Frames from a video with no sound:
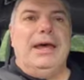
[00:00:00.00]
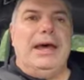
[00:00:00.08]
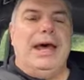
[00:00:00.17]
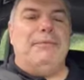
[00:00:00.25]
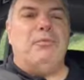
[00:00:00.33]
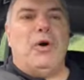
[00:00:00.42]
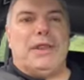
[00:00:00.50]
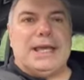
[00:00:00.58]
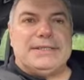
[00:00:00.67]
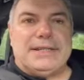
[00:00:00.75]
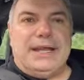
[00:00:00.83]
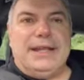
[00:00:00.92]
And what
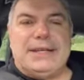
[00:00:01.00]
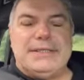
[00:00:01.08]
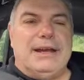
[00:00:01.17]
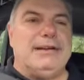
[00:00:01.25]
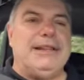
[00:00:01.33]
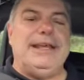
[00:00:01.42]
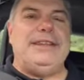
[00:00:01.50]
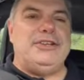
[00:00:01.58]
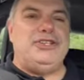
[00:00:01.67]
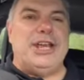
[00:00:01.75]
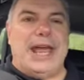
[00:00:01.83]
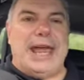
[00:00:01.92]
that's done, that's now cleared the
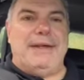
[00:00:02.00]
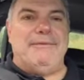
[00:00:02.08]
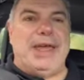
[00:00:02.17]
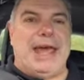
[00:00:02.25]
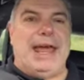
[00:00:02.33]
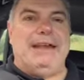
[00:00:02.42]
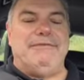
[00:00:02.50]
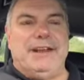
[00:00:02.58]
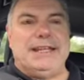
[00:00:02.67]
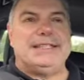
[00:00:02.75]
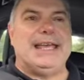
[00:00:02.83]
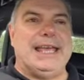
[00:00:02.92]
jet, and
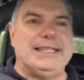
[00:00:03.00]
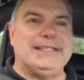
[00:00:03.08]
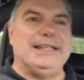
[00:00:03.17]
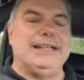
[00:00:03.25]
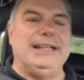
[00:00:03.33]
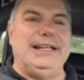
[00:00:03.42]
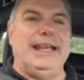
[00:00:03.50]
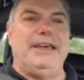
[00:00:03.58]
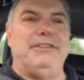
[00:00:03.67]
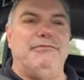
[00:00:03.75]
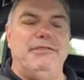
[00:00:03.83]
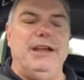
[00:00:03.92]
fantastically
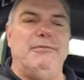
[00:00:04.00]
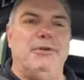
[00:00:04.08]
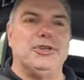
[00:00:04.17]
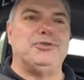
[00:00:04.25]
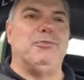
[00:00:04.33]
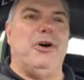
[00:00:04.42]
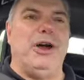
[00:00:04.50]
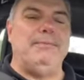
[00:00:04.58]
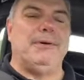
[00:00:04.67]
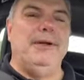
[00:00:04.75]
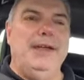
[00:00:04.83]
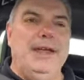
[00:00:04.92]
now the rear wash
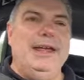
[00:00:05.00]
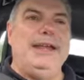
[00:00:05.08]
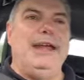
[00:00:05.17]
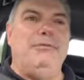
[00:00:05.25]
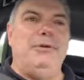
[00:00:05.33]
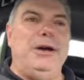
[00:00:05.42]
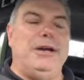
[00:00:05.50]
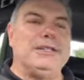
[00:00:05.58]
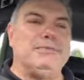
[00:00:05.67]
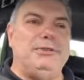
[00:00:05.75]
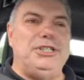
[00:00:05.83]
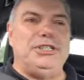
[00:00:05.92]
wipe now
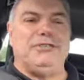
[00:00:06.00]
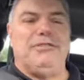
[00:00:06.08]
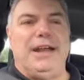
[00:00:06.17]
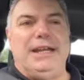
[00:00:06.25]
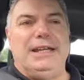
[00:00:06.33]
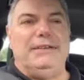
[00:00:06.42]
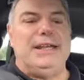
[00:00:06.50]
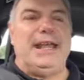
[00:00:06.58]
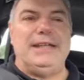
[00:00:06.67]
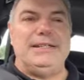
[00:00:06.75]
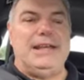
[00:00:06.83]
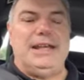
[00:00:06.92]
works, which is great.
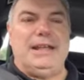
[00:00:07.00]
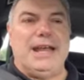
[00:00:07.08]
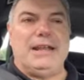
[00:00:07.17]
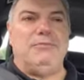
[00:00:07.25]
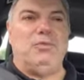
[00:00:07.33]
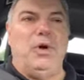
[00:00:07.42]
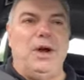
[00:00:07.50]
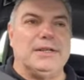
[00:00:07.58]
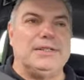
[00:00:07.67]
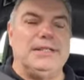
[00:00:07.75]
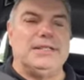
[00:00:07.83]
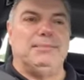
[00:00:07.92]
It hadn't
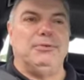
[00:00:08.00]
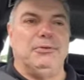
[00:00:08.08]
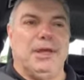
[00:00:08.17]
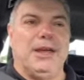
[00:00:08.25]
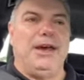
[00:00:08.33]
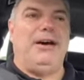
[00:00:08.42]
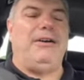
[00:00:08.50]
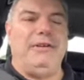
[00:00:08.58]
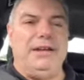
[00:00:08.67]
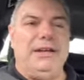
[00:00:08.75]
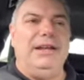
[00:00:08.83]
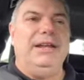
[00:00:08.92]
worked since I bought the car,
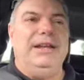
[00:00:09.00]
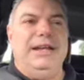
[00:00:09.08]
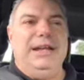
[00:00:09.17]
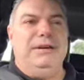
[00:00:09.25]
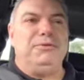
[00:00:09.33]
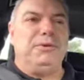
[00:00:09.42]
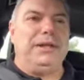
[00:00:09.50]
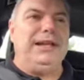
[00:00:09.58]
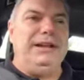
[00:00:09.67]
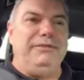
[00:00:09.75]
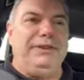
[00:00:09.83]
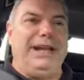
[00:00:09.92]
and it was one of the
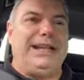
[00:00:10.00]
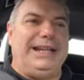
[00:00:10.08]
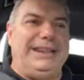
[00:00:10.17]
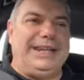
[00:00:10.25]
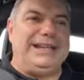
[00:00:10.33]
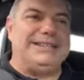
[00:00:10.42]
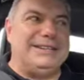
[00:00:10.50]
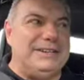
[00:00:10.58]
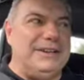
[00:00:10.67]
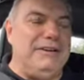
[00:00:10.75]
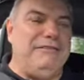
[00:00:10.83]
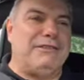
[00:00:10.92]
little niggly things that
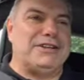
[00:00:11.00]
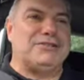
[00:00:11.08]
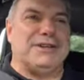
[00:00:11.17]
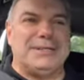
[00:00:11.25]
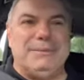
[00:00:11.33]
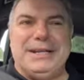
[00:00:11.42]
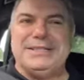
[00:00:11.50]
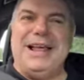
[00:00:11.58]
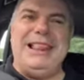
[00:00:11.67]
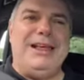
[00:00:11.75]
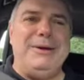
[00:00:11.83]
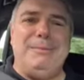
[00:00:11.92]
frustrates me, because
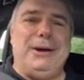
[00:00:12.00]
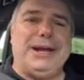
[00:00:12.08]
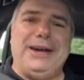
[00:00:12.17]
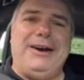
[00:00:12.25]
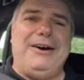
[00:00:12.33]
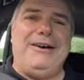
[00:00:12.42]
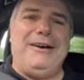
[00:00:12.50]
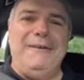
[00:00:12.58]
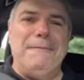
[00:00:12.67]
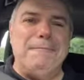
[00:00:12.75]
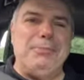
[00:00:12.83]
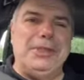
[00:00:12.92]
I like my car
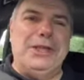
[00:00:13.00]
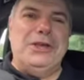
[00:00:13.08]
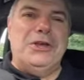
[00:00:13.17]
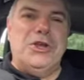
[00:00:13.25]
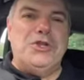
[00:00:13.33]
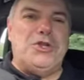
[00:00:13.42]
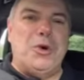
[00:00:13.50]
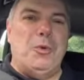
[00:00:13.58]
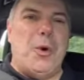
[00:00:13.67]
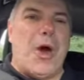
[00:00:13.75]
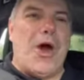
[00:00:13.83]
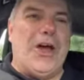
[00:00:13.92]
to
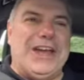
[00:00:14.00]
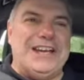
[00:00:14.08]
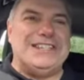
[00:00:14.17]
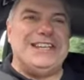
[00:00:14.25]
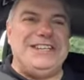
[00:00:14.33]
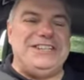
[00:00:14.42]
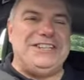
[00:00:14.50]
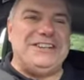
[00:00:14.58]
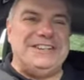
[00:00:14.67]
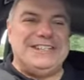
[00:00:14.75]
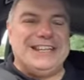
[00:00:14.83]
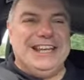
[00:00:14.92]
work as it
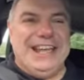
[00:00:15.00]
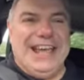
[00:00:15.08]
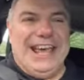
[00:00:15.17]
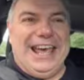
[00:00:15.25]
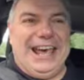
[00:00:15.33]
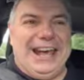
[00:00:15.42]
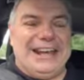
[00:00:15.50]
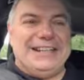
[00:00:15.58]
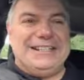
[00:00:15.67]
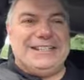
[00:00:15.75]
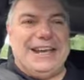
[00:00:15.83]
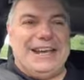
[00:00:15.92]
should, and